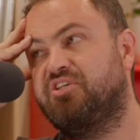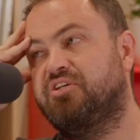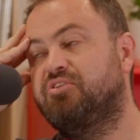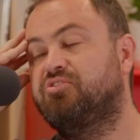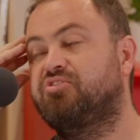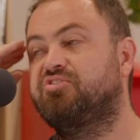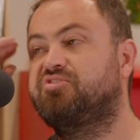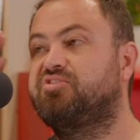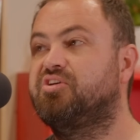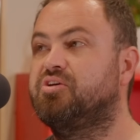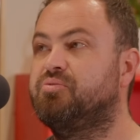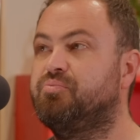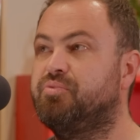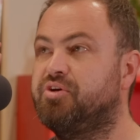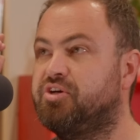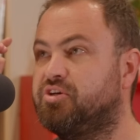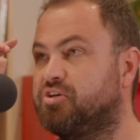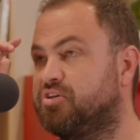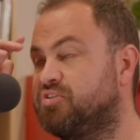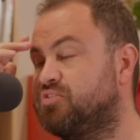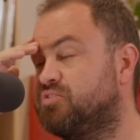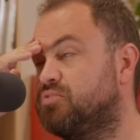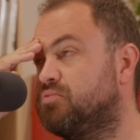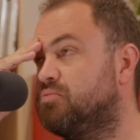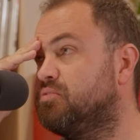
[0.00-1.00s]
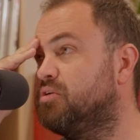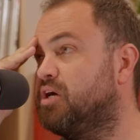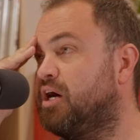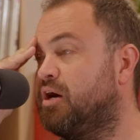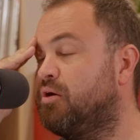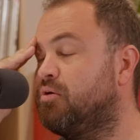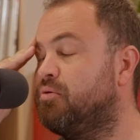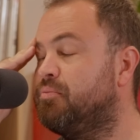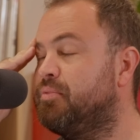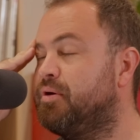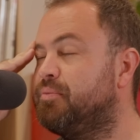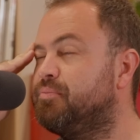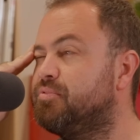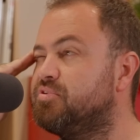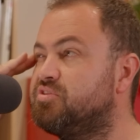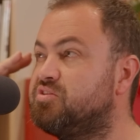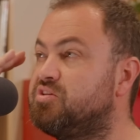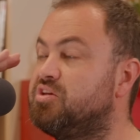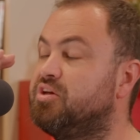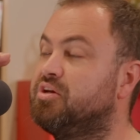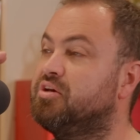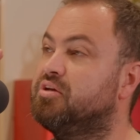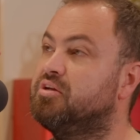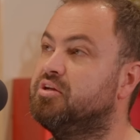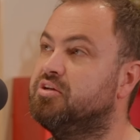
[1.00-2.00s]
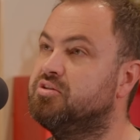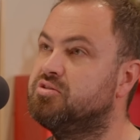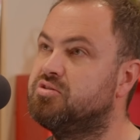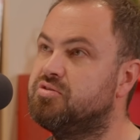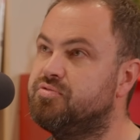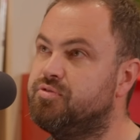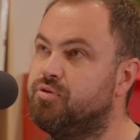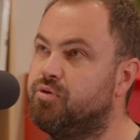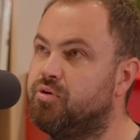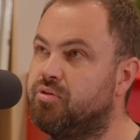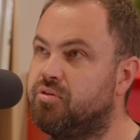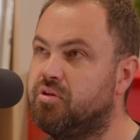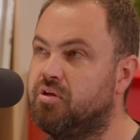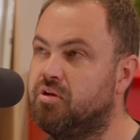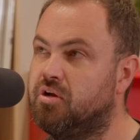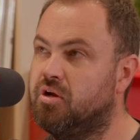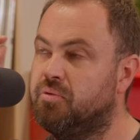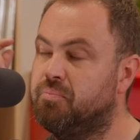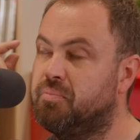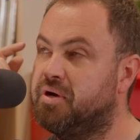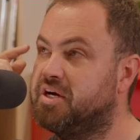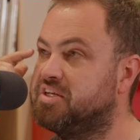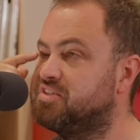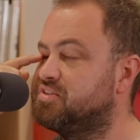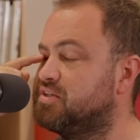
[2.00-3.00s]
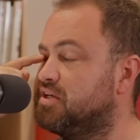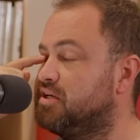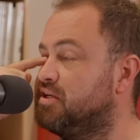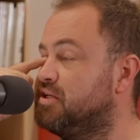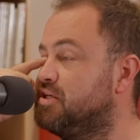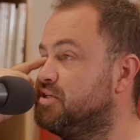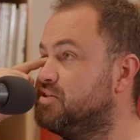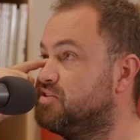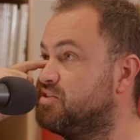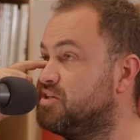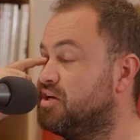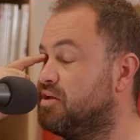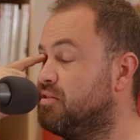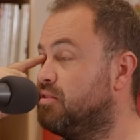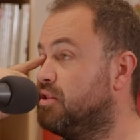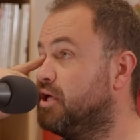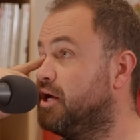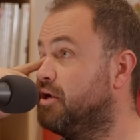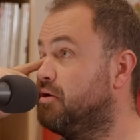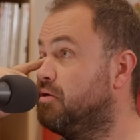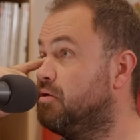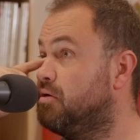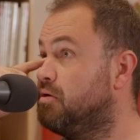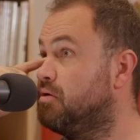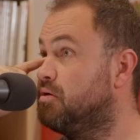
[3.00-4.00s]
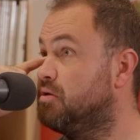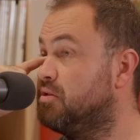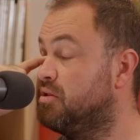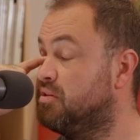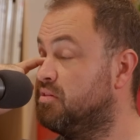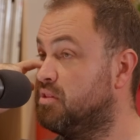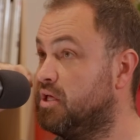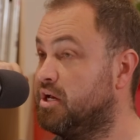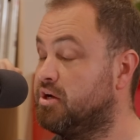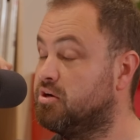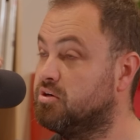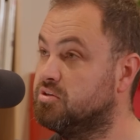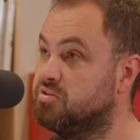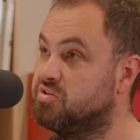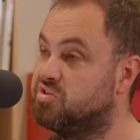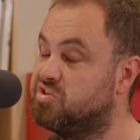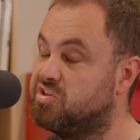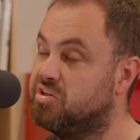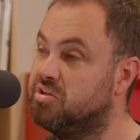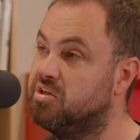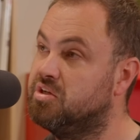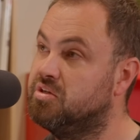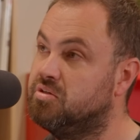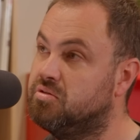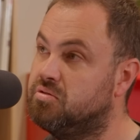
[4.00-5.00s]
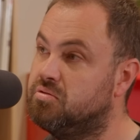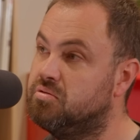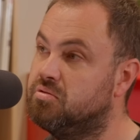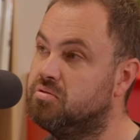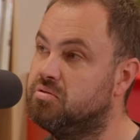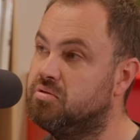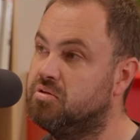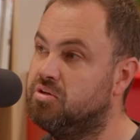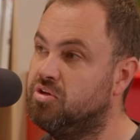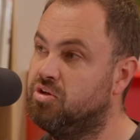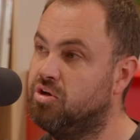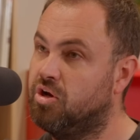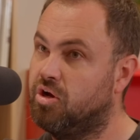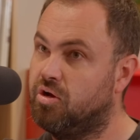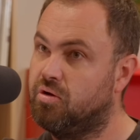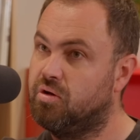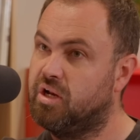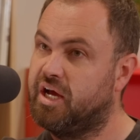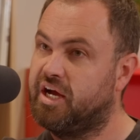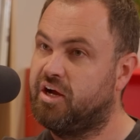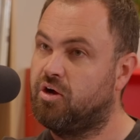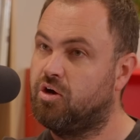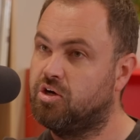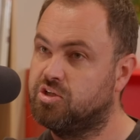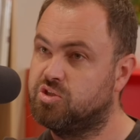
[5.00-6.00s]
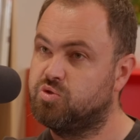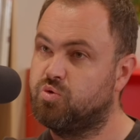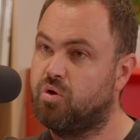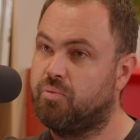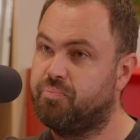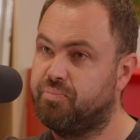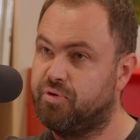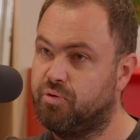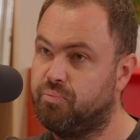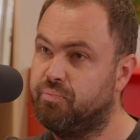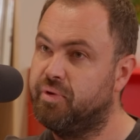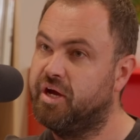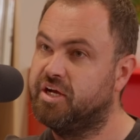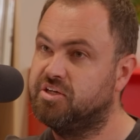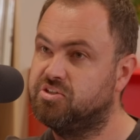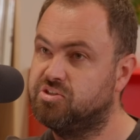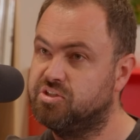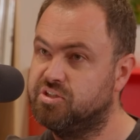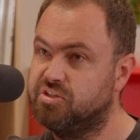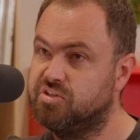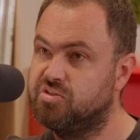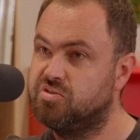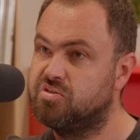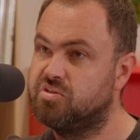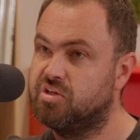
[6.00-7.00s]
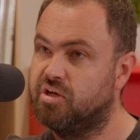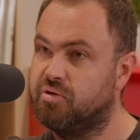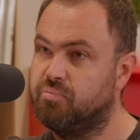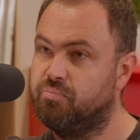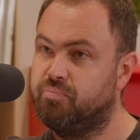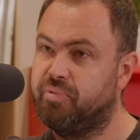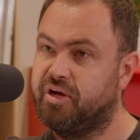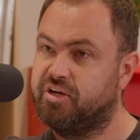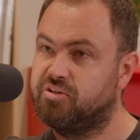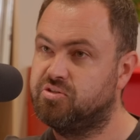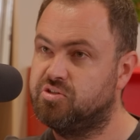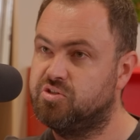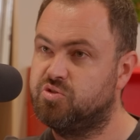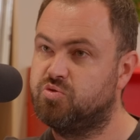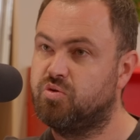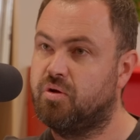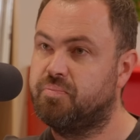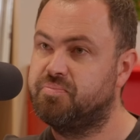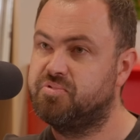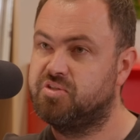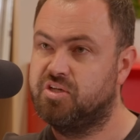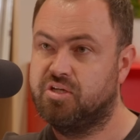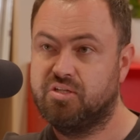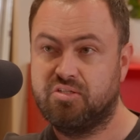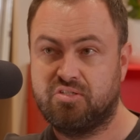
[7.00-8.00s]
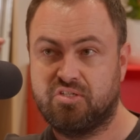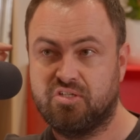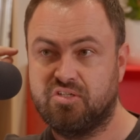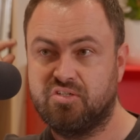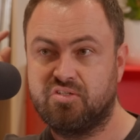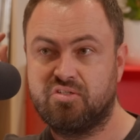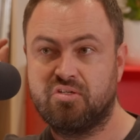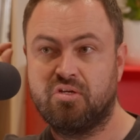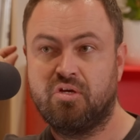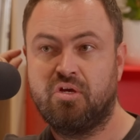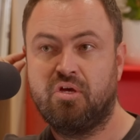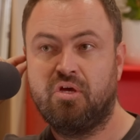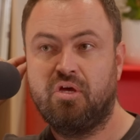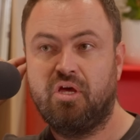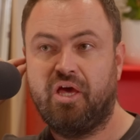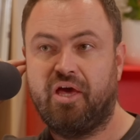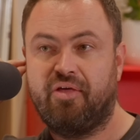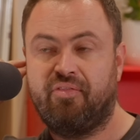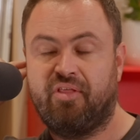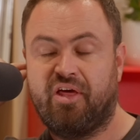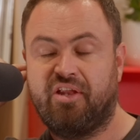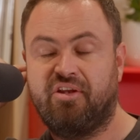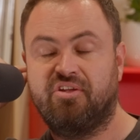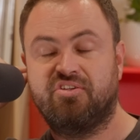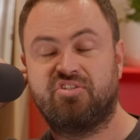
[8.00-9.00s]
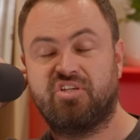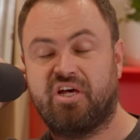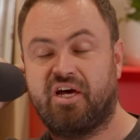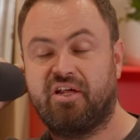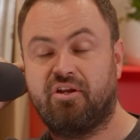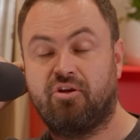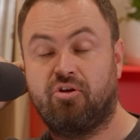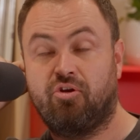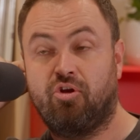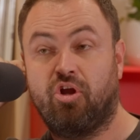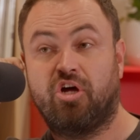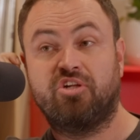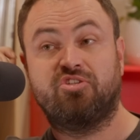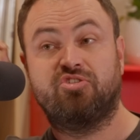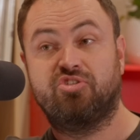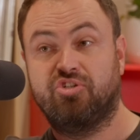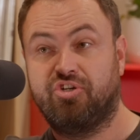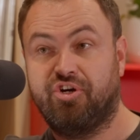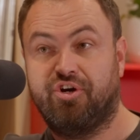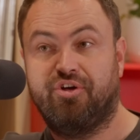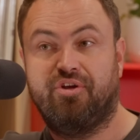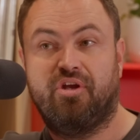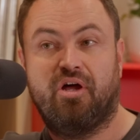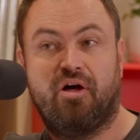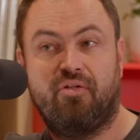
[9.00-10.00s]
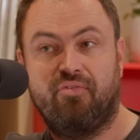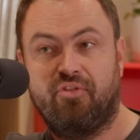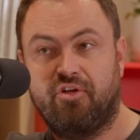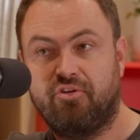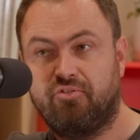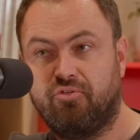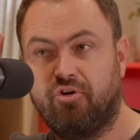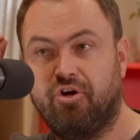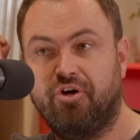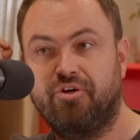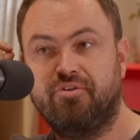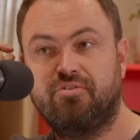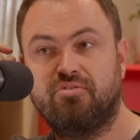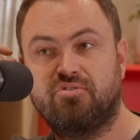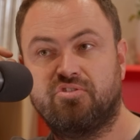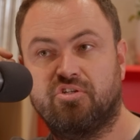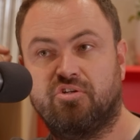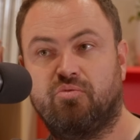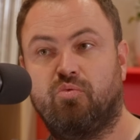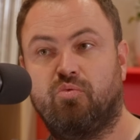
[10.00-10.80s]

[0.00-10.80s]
interesting because I remember seeing an interview with Elon Musk, and he said that they considered, like hot swapping batteries and battery swap centers, and they decided not to go down that road. So it